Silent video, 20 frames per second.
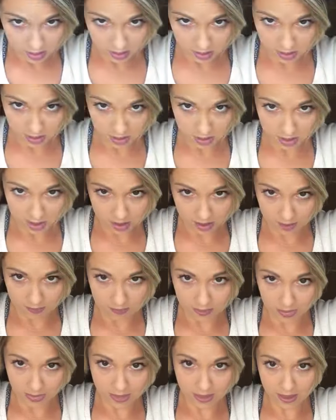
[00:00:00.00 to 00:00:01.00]
Okay.
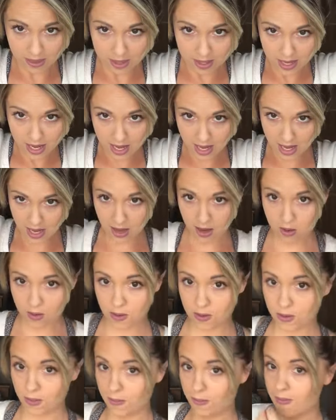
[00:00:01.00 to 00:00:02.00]
Now,
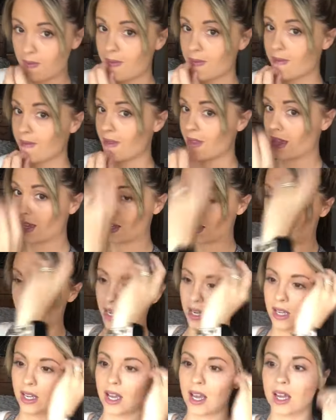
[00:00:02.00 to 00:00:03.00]

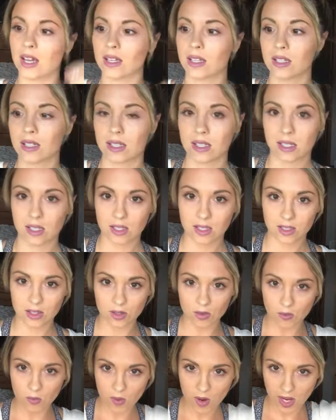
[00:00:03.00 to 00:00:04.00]
kind of got
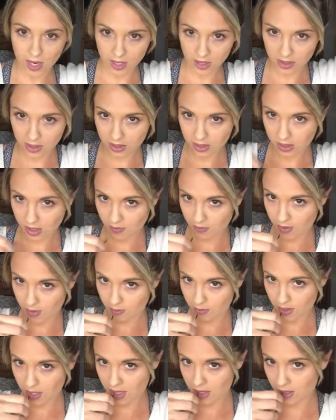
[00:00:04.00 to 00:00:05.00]
some wild stuff
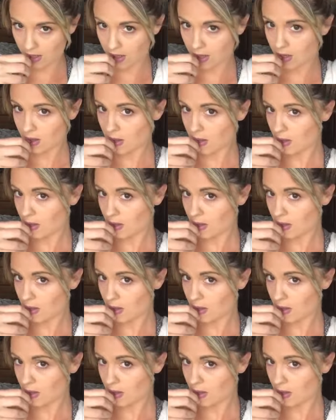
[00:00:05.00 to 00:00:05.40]
up here.